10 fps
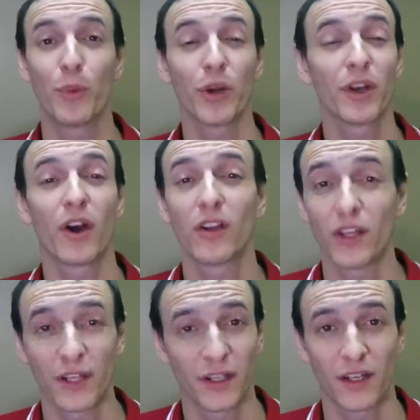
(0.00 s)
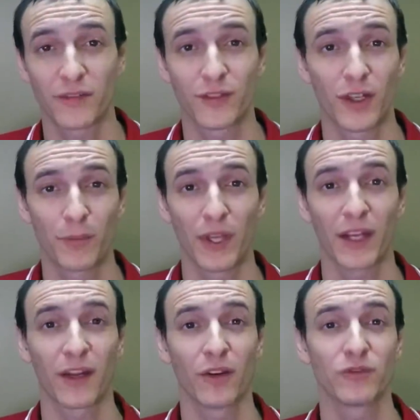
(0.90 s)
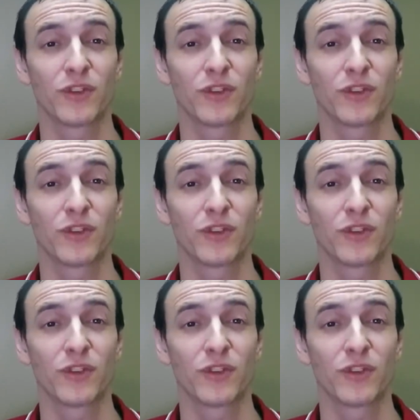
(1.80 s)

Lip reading: put it all on OfferUp, LetGo.